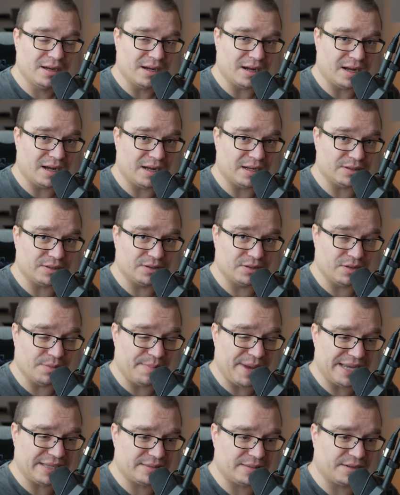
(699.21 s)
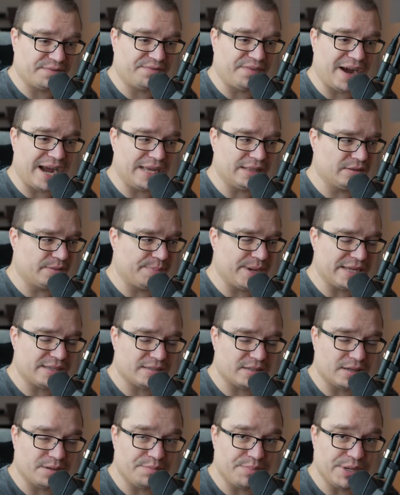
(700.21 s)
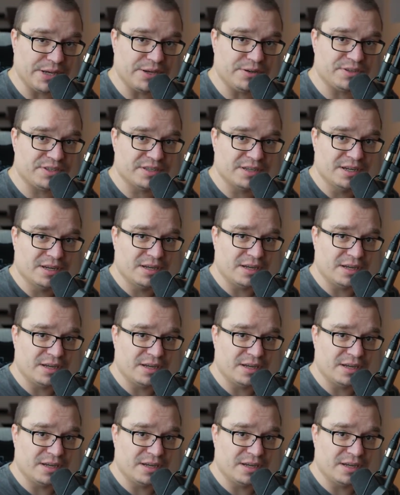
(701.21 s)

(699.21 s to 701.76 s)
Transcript: domestic violence, domestic abuse,